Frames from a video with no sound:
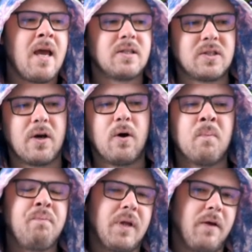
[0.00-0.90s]

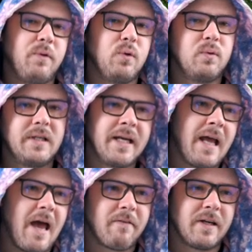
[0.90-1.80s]
So if you did
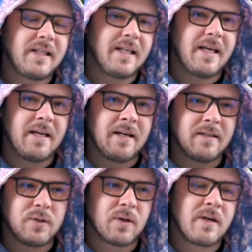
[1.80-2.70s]

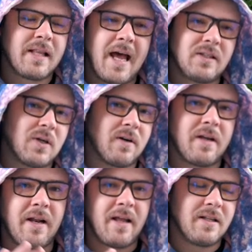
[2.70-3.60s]
everything during that turn
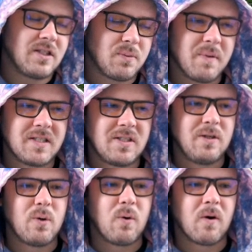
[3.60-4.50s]
and then dismissed
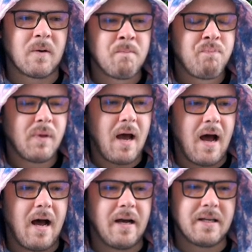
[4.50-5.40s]
your
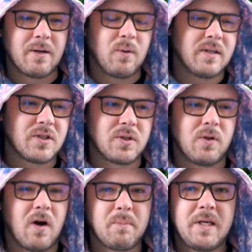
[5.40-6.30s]
uh, you know,
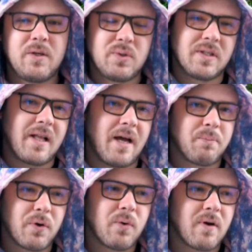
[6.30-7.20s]
additional army using that
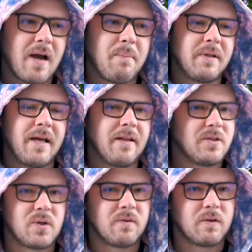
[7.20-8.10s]
program, then the
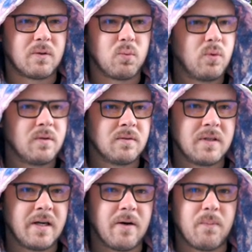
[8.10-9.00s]
server wouldn't,
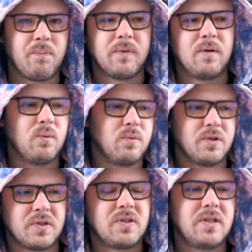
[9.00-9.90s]
you know, you would
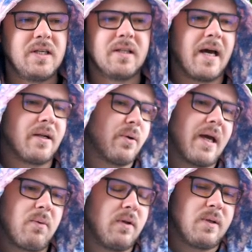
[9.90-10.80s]
just see that,
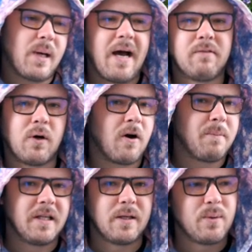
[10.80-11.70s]
okay, well, you have the
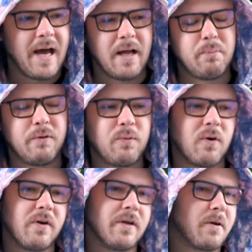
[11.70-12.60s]
army that you had
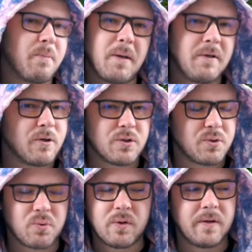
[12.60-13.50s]
before, you know, maybe you're
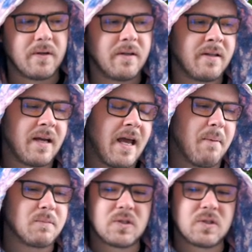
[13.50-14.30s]
just really good at the game.